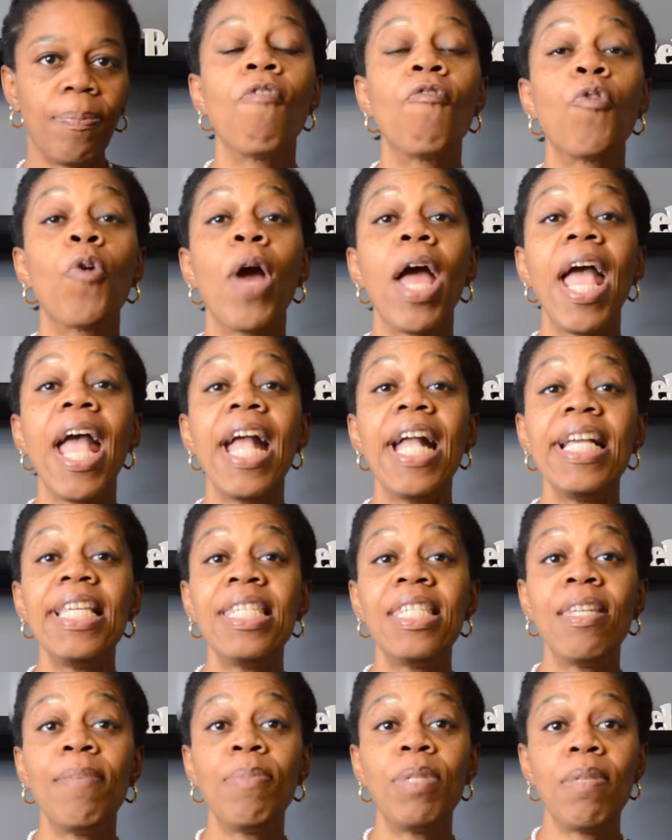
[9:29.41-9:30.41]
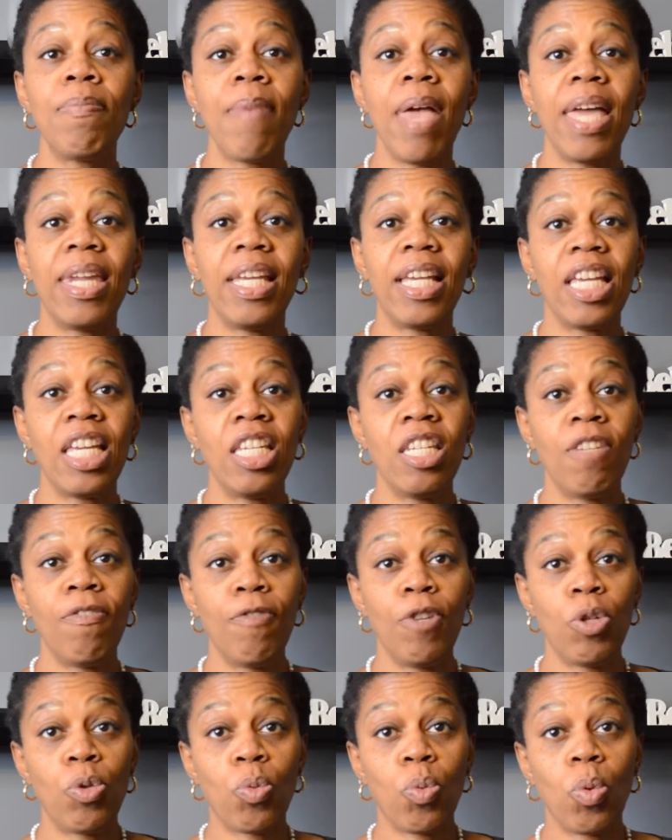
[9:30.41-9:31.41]
For asymptomatic
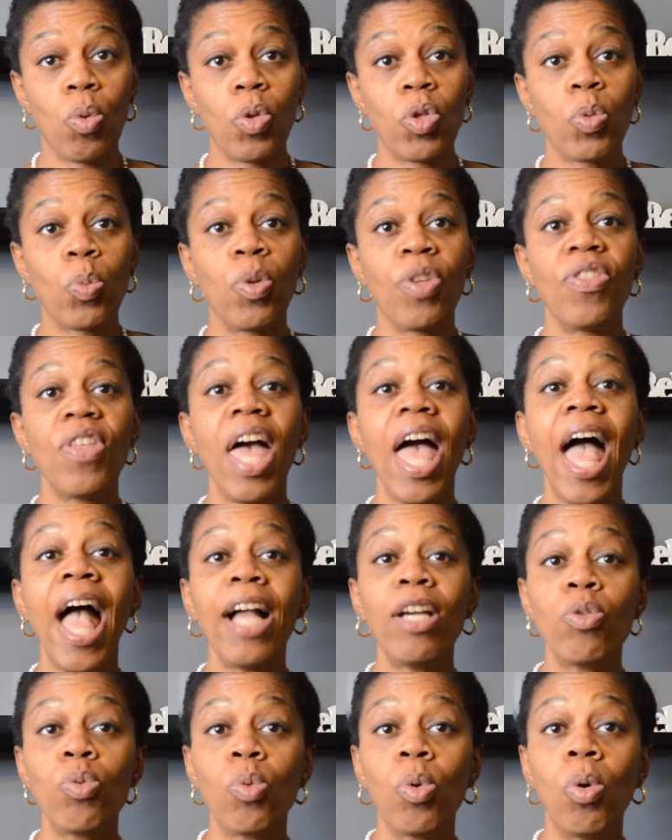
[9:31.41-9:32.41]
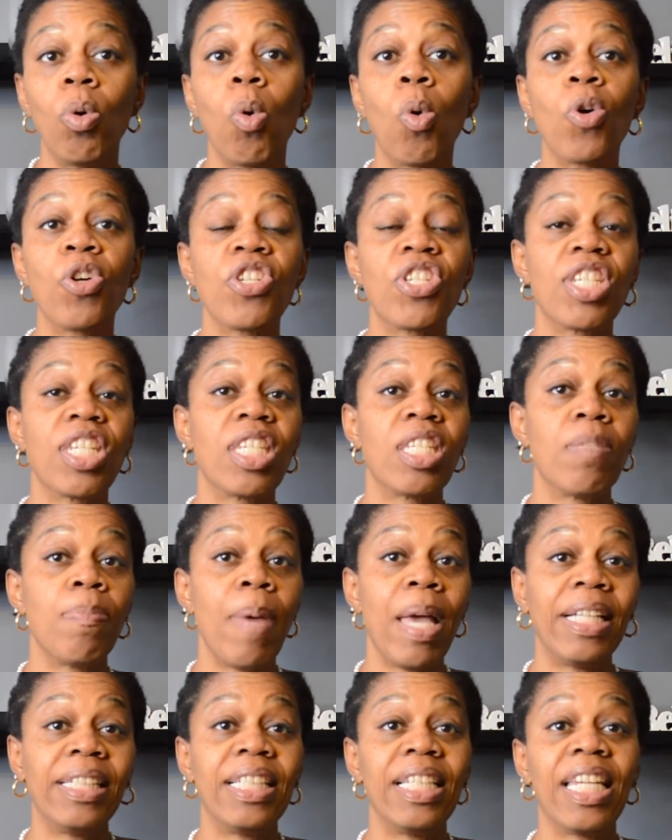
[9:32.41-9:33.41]
individuals with actual or
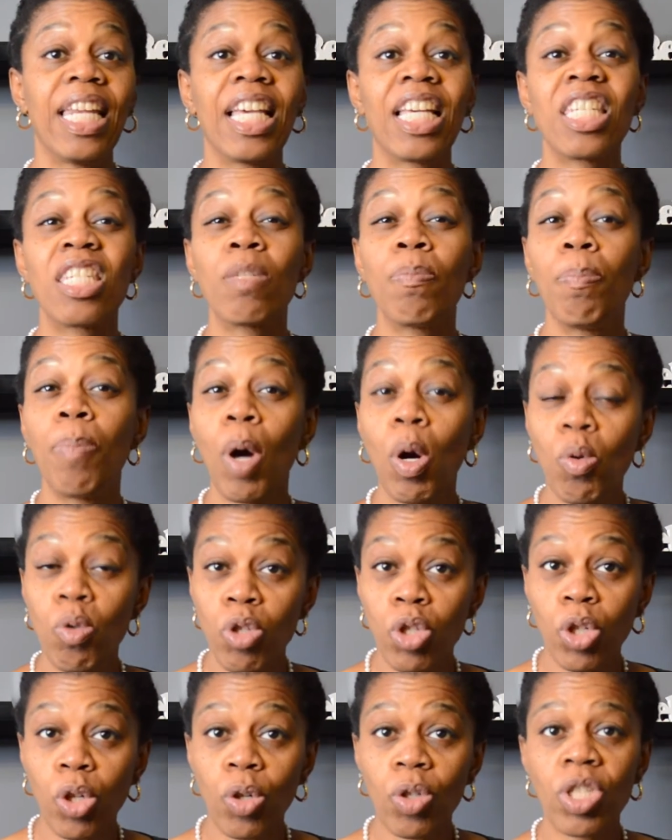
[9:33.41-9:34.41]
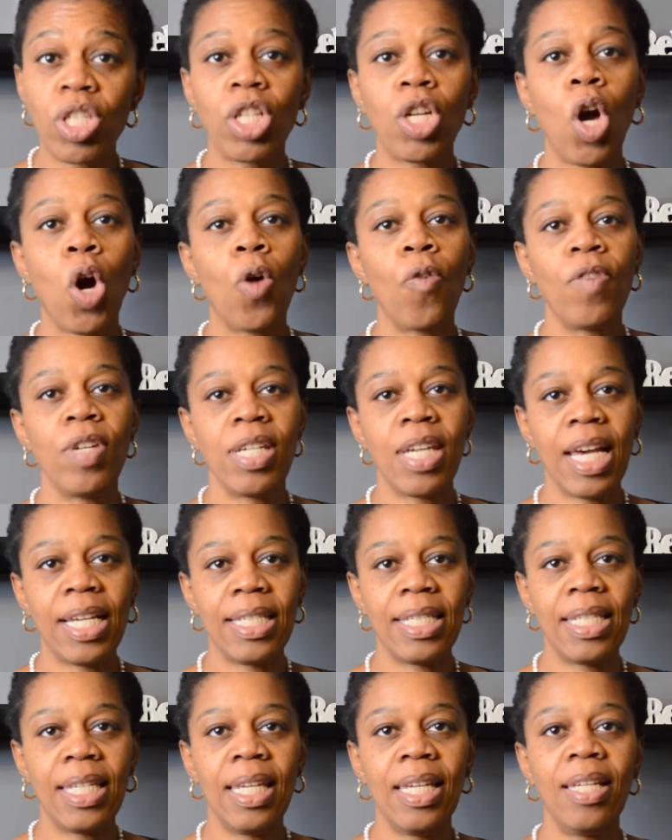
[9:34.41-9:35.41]
suspected exposure to
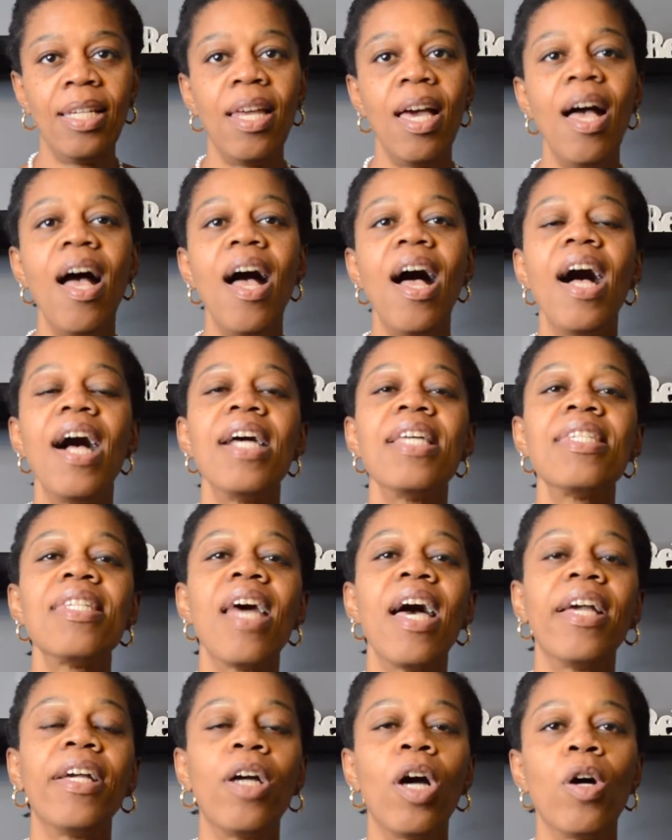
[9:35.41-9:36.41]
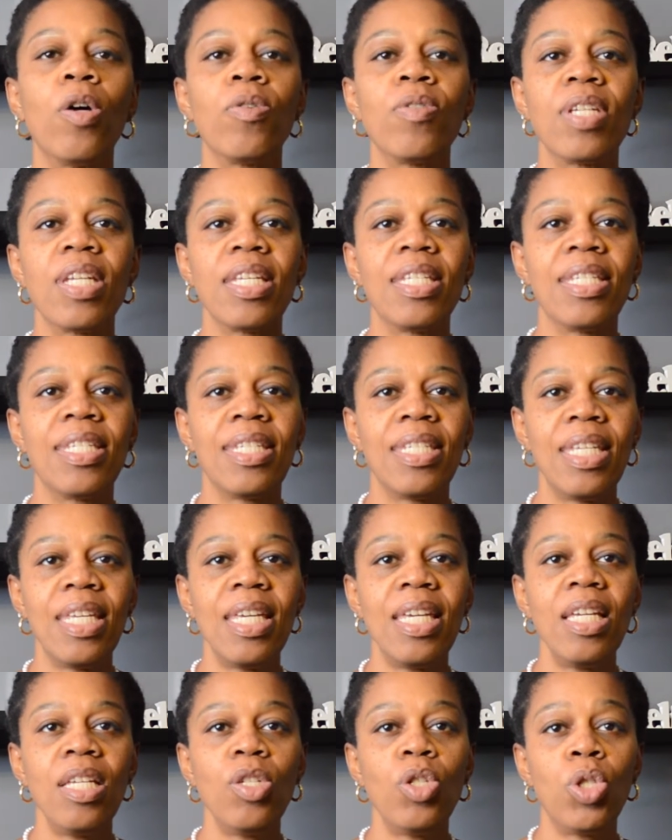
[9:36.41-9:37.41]
COVID-19, assign code
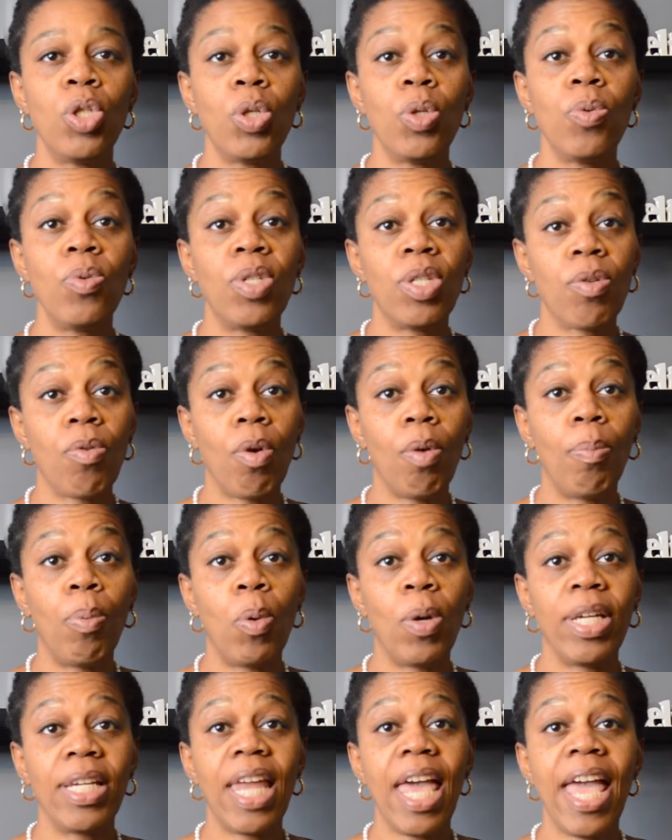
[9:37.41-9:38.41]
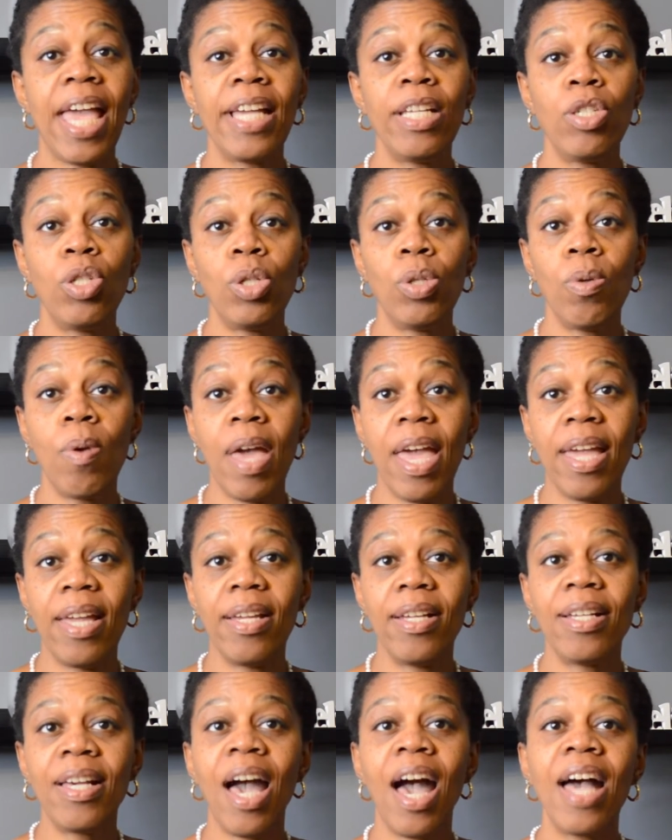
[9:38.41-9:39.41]

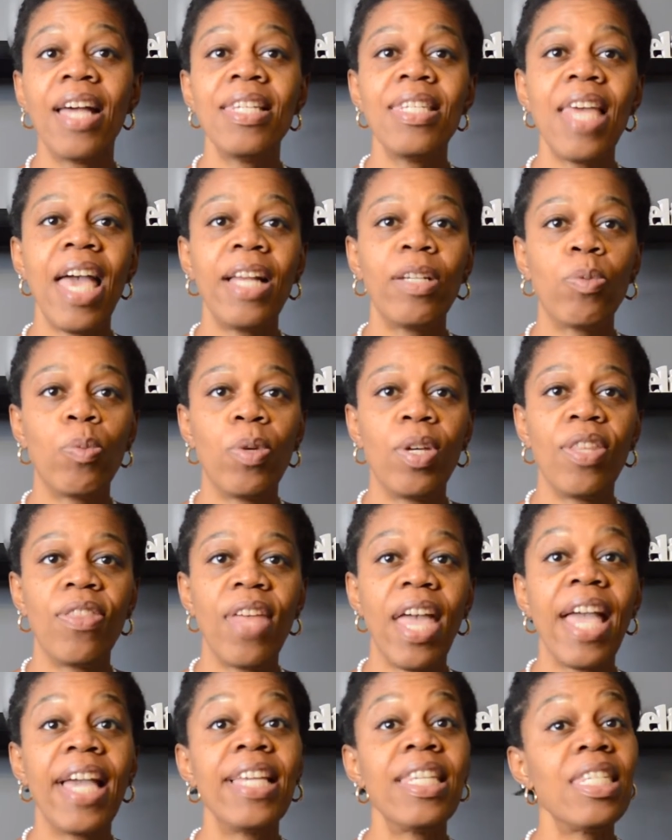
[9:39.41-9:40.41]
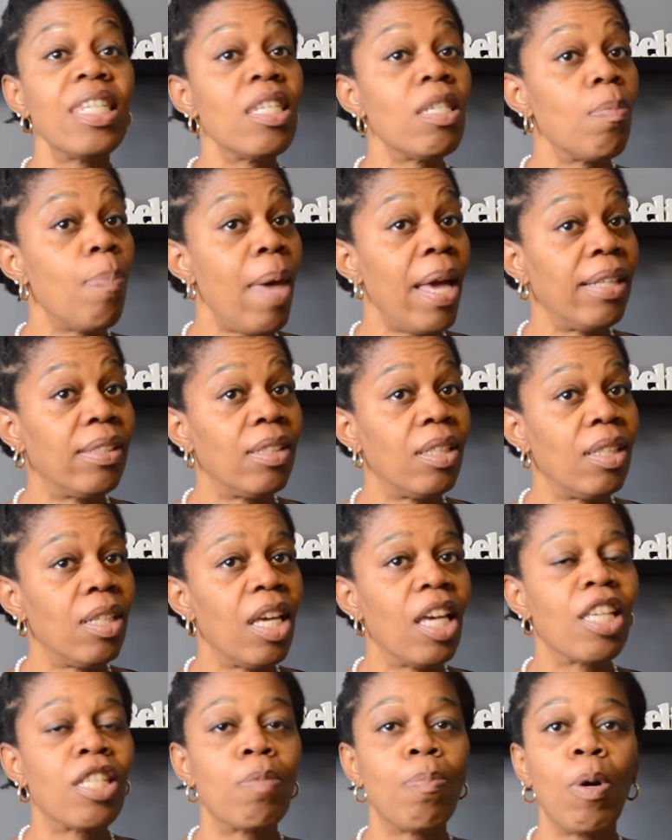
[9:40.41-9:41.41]
Z20.828 contact with and suspected
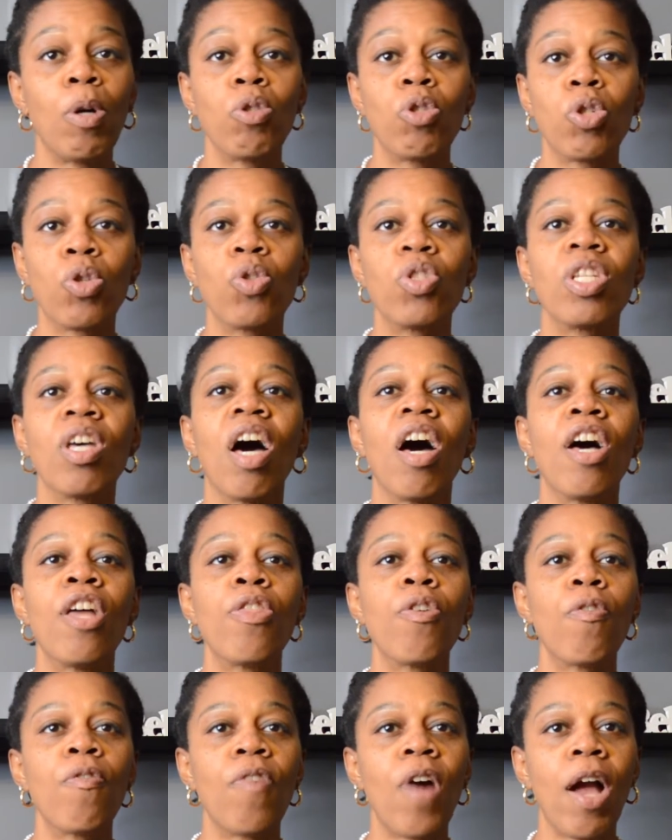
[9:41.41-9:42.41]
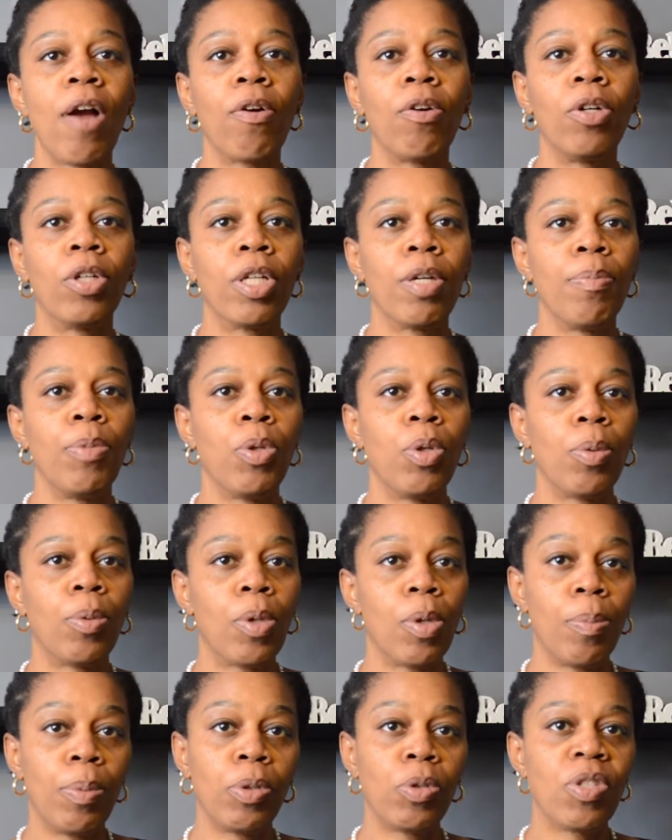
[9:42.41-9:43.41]
exposure to other viral
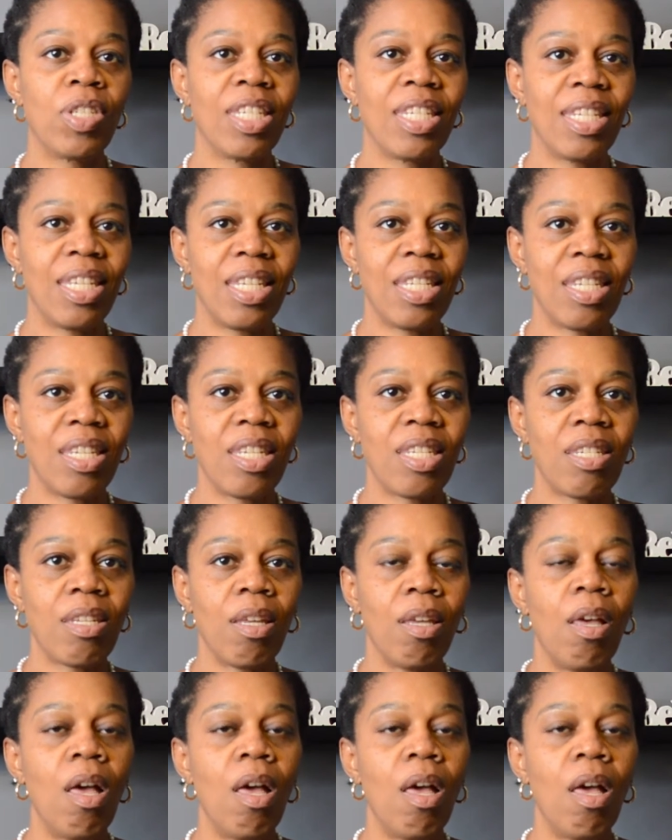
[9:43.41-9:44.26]
communicable diseases.